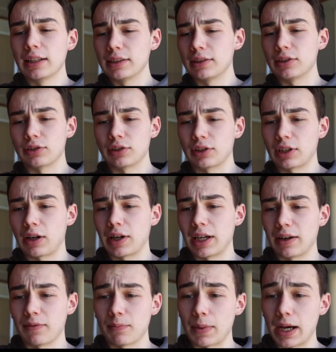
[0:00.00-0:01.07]
This is just how I
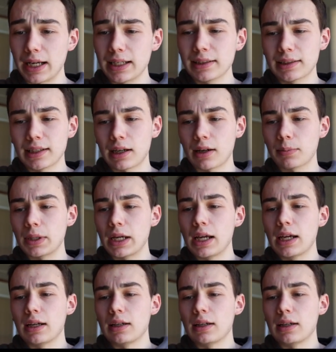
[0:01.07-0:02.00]
have mine set up.